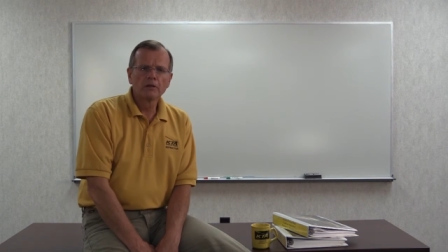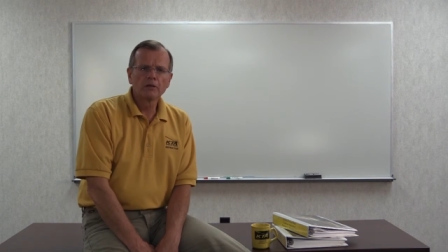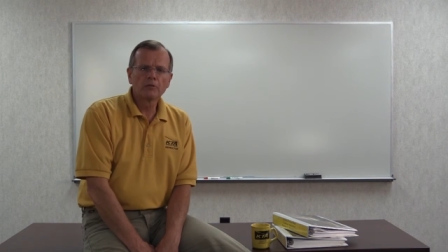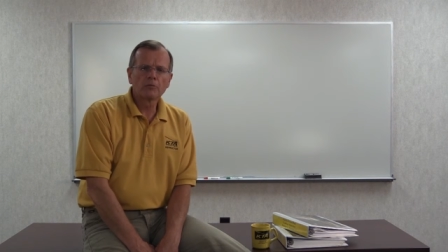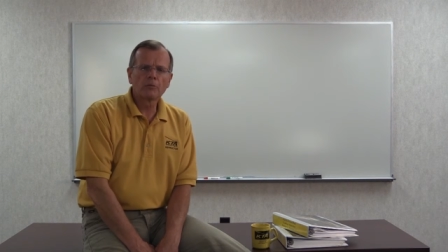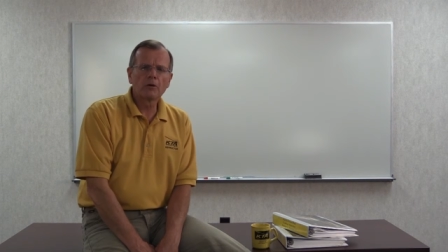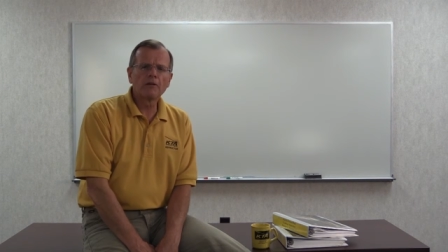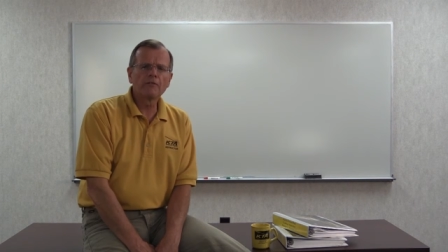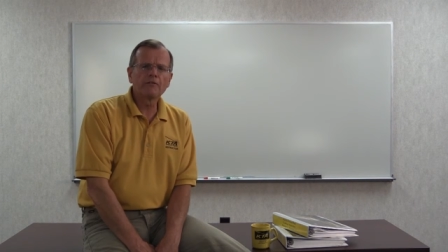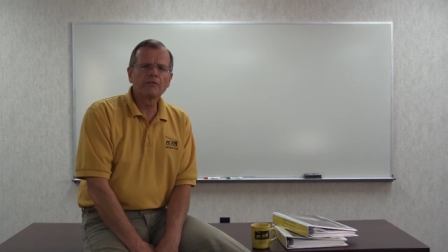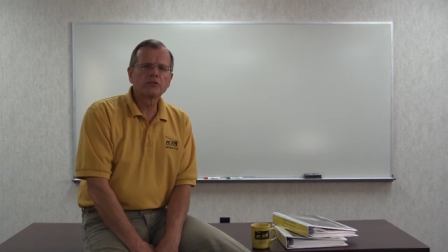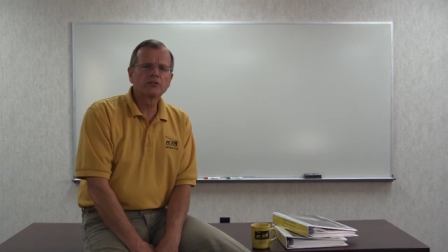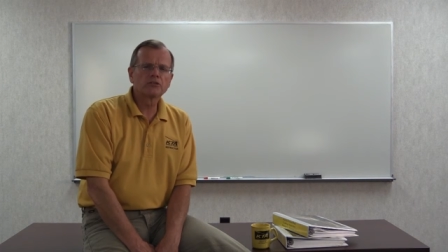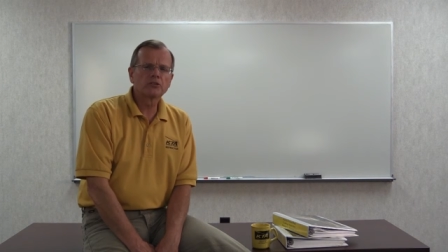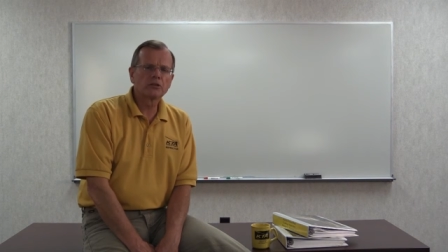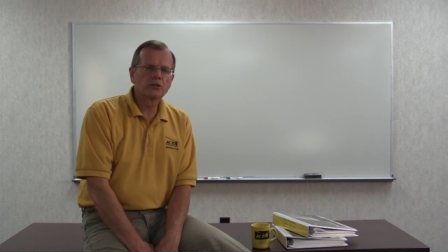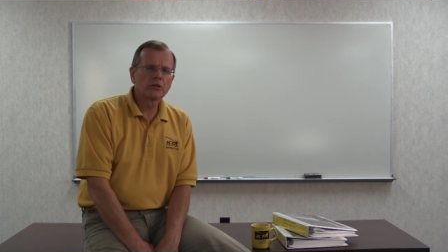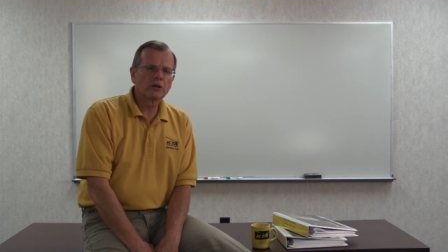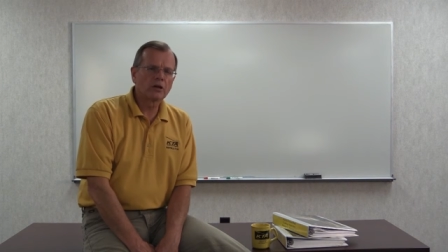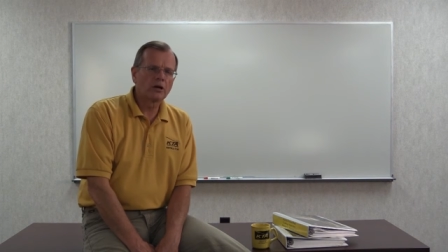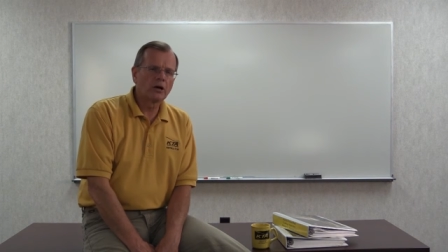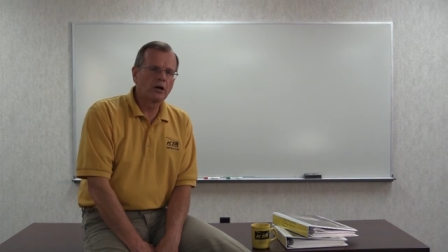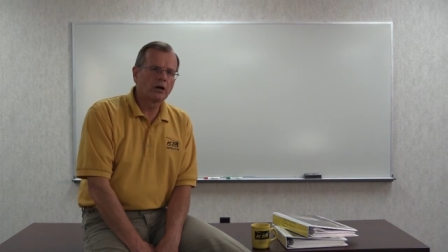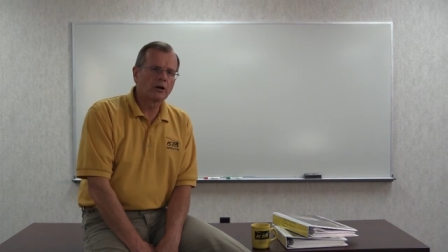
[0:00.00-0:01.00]
The roughness of
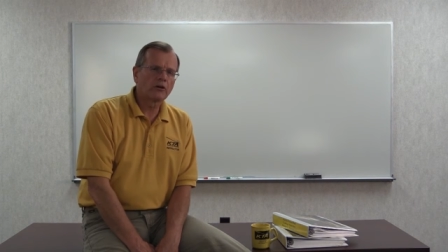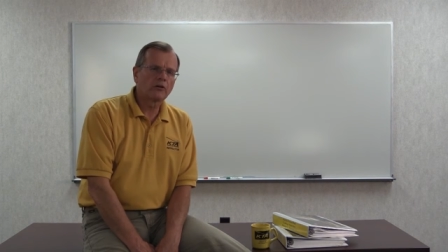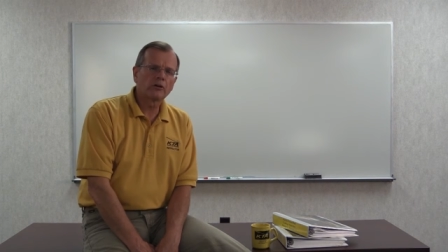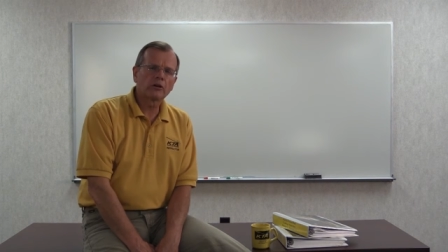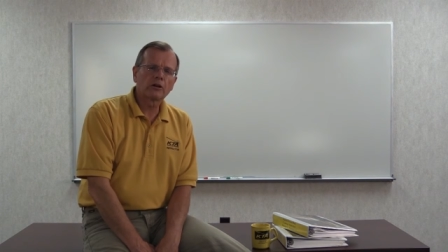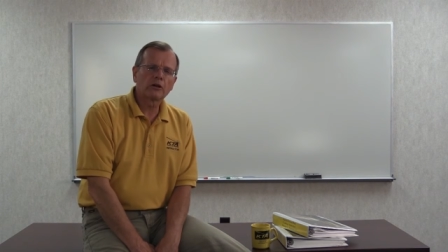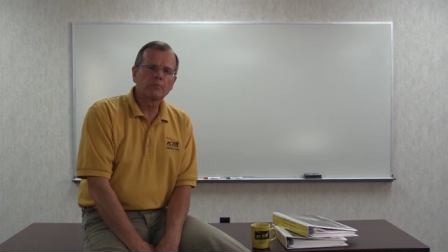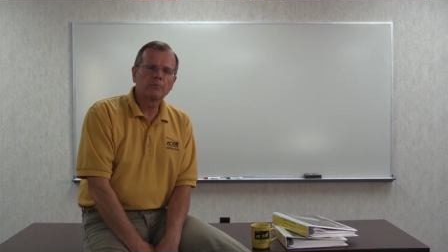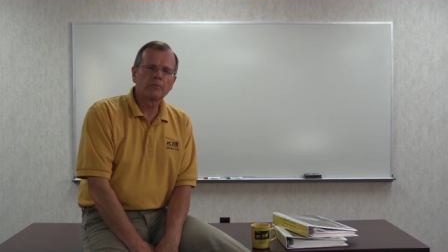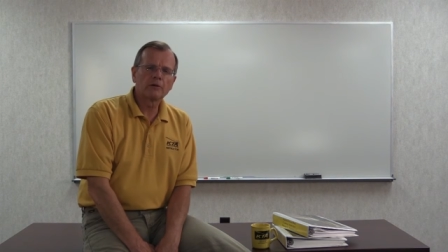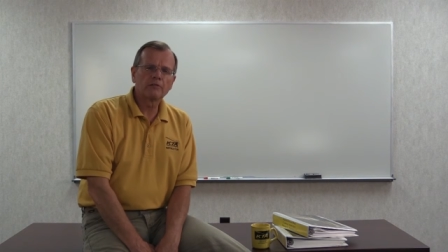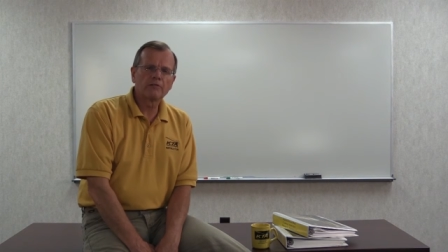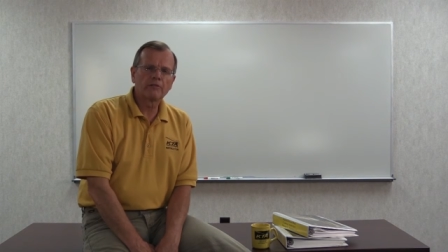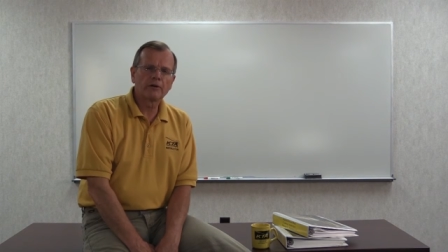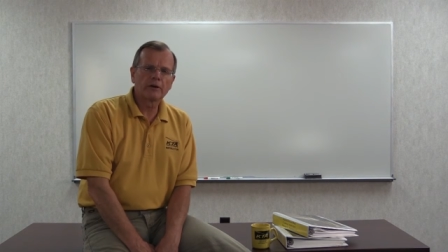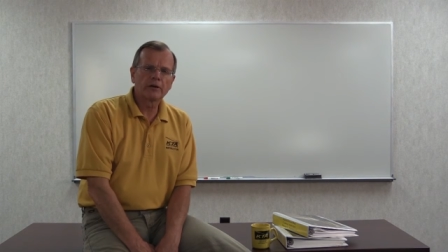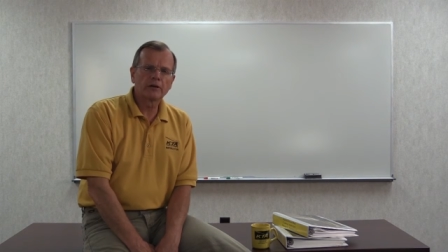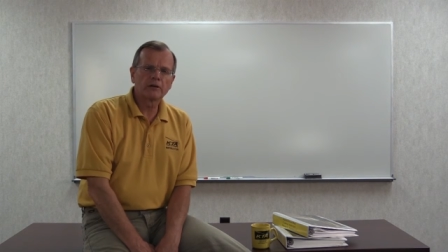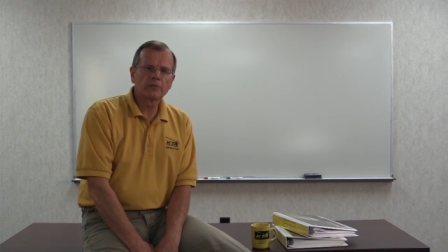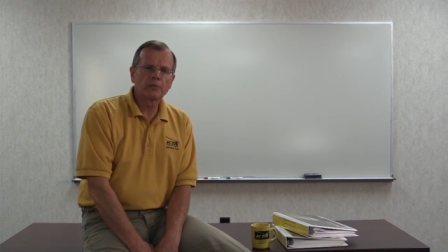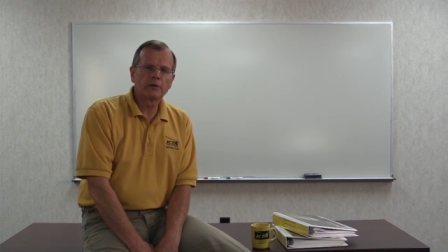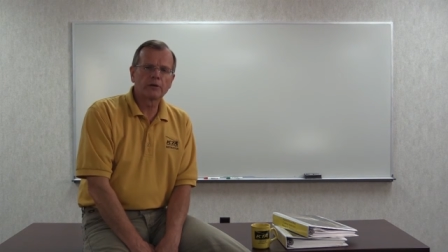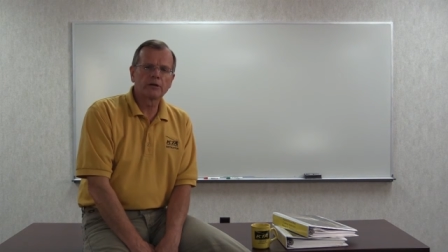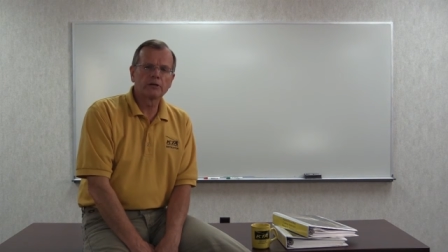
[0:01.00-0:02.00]
the concrete can be
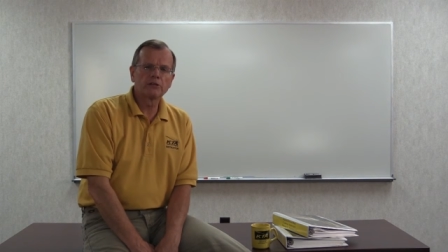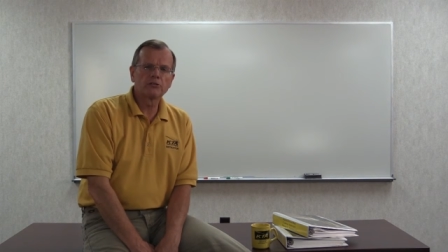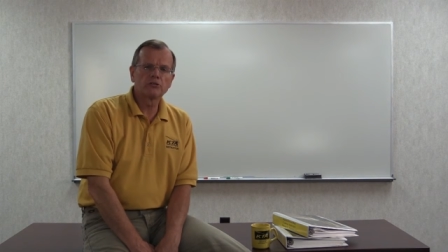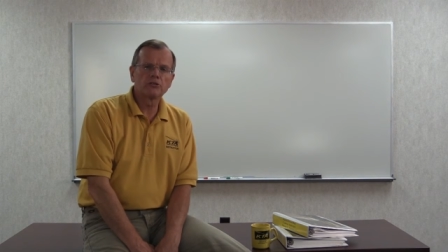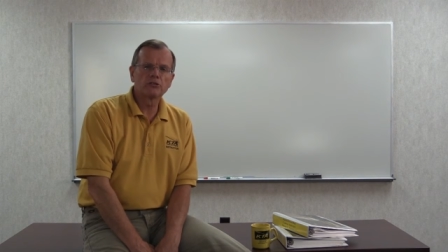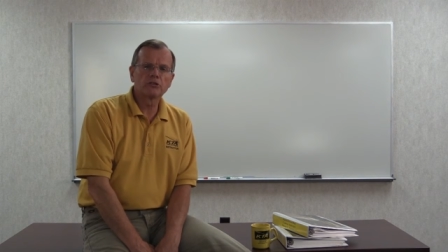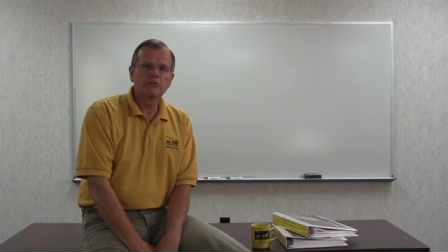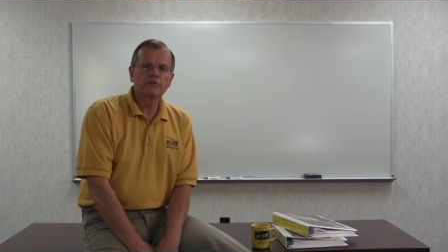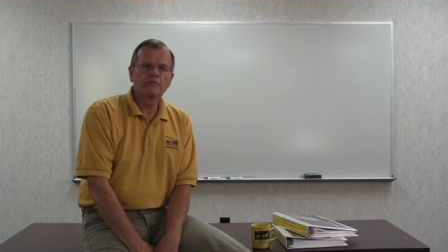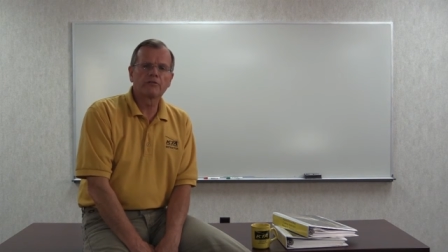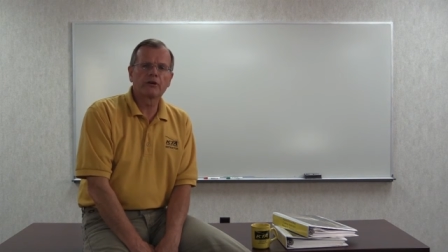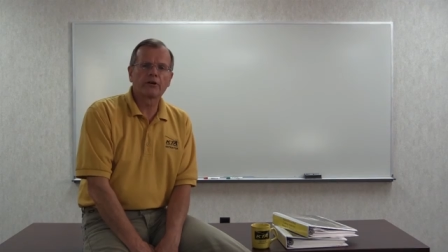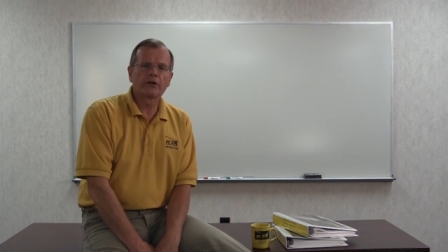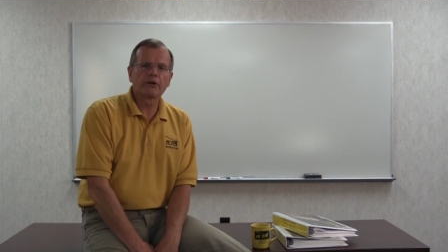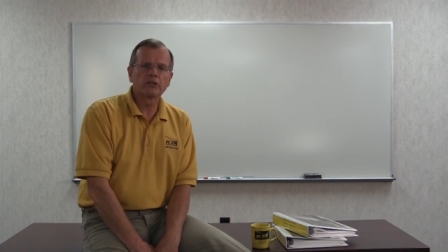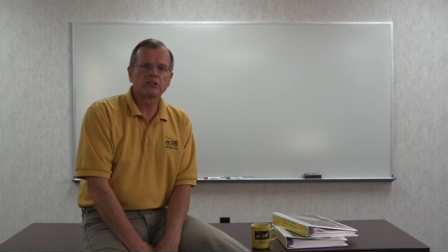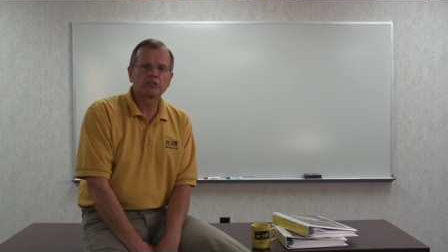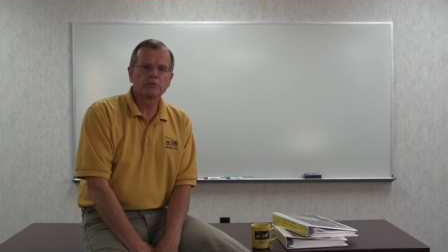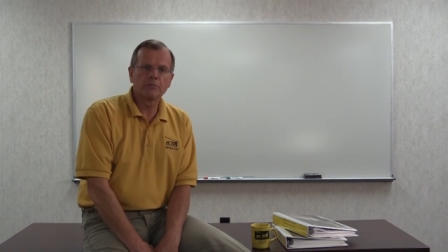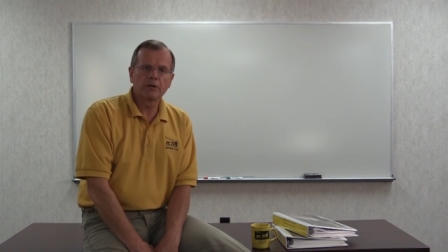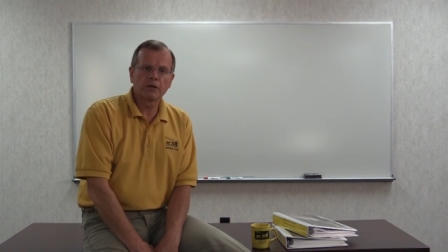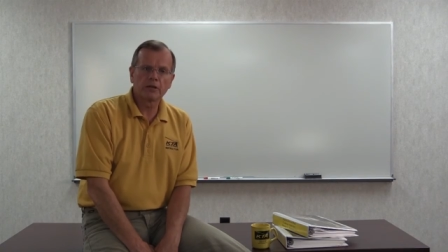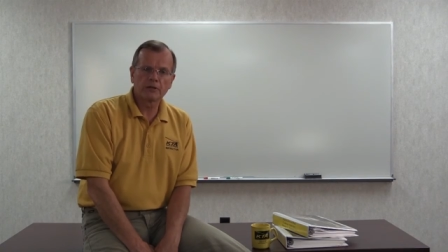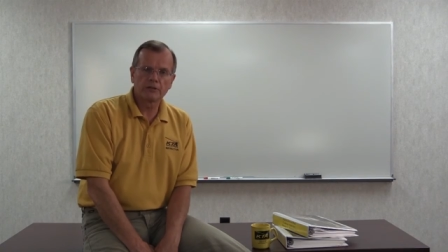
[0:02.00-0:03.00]
evaluated using
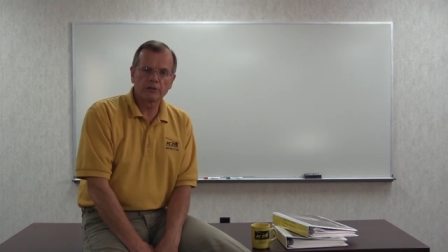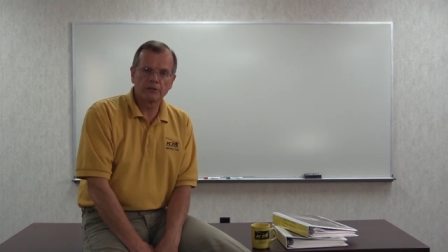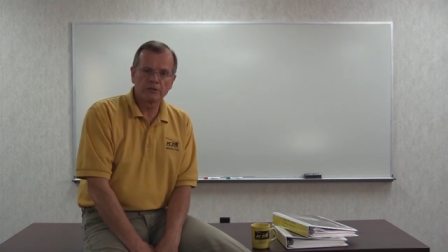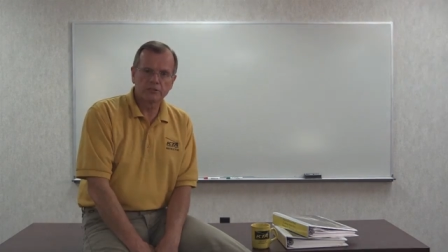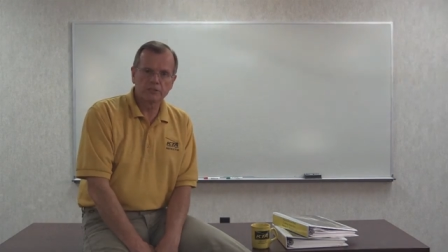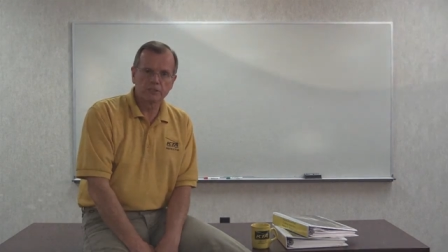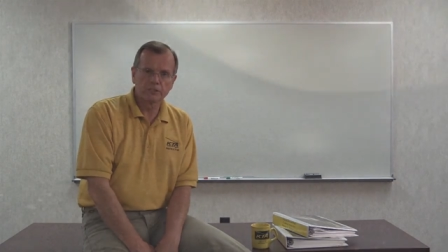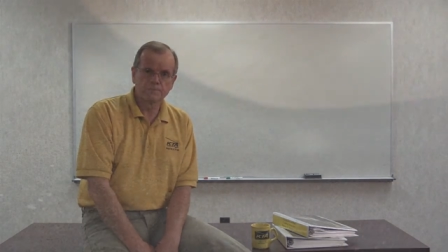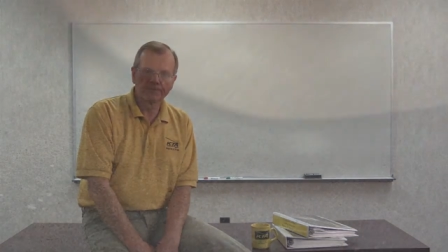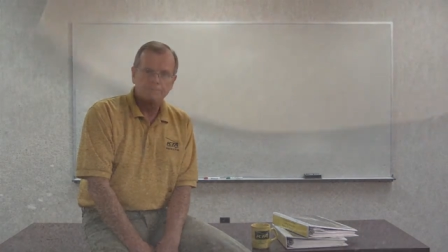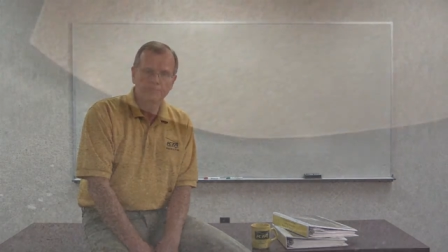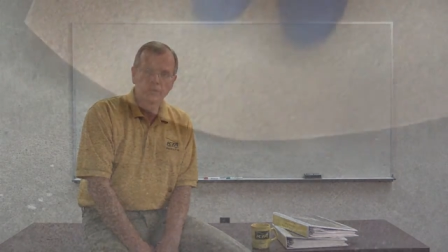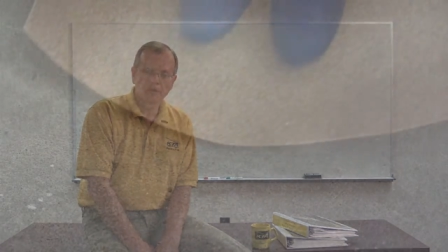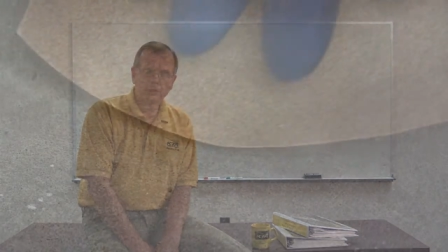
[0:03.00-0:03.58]
various methods.